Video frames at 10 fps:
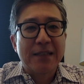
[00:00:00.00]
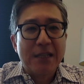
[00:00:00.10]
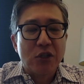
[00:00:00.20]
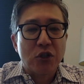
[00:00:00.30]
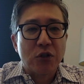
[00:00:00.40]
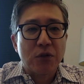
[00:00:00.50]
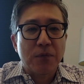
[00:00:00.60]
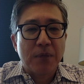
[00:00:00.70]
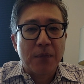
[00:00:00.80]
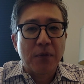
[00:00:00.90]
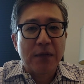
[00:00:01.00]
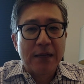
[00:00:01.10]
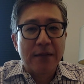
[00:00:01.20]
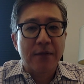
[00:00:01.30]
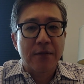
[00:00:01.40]
teach people
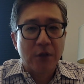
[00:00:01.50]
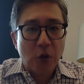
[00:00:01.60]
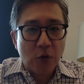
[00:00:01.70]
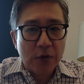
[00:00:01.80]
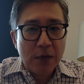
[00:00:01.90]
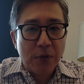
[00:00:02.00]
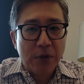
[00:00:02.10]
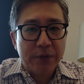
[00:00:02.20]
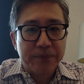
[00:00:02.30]
in the local neighborhood.